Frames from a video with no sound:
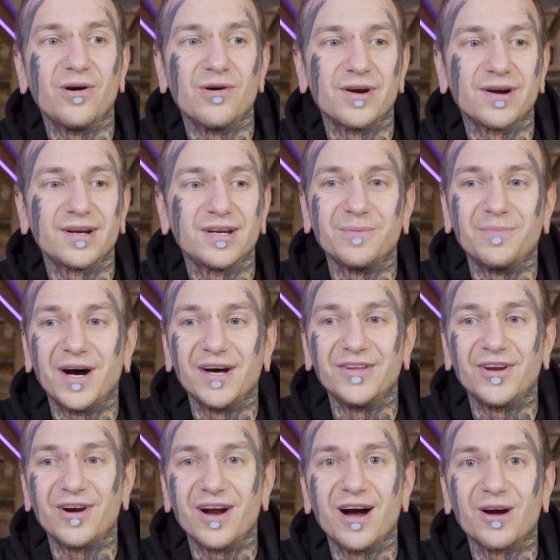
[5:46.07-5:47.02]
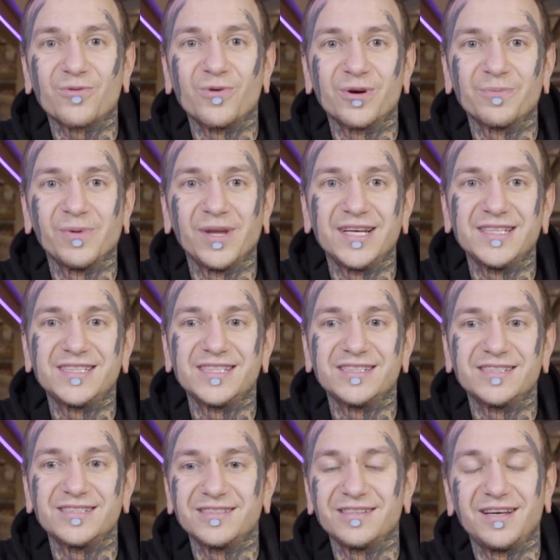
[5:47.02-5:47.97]
or some other awkward
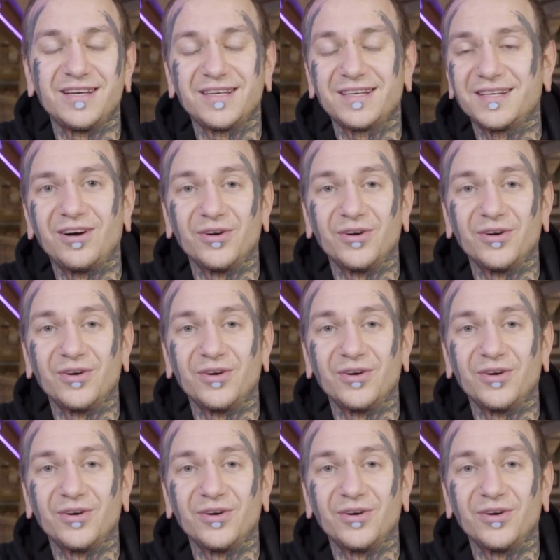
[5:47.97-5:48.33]
places like